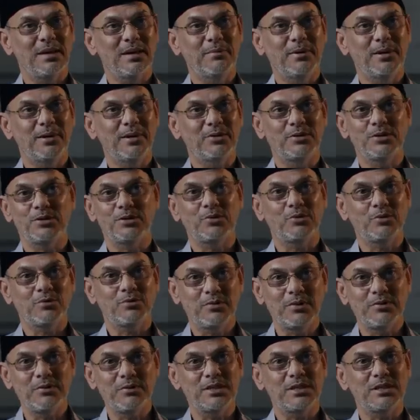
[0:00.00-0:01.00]
about the
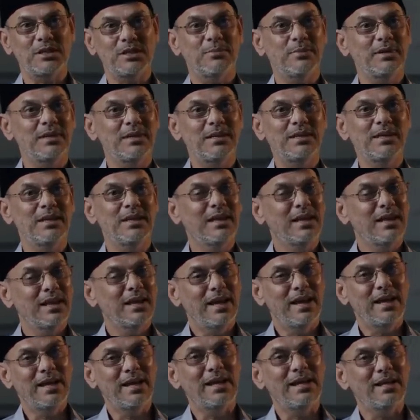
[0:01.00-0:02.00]
truth of the Jamaat,
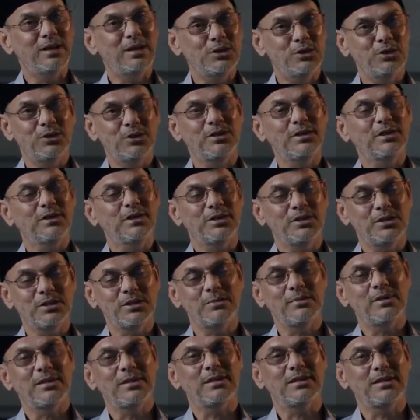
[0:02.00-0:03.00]
and I joined the
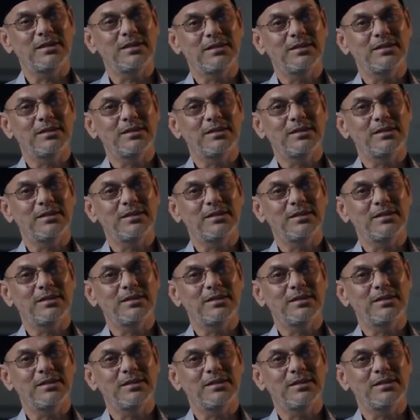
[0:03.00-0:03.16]
Jamaat.